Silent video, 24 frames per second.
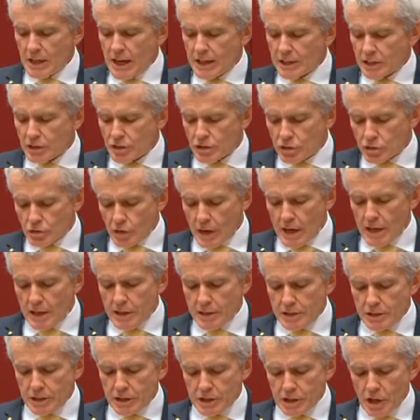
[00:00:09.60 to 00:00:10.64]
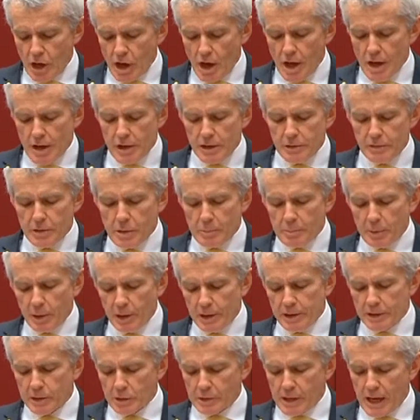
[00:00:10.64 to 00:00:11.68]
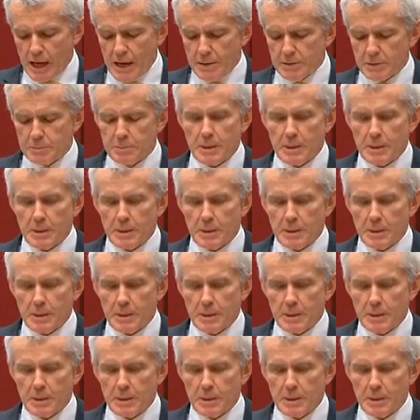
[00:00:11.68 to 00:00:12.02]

that Australians are tired of the political games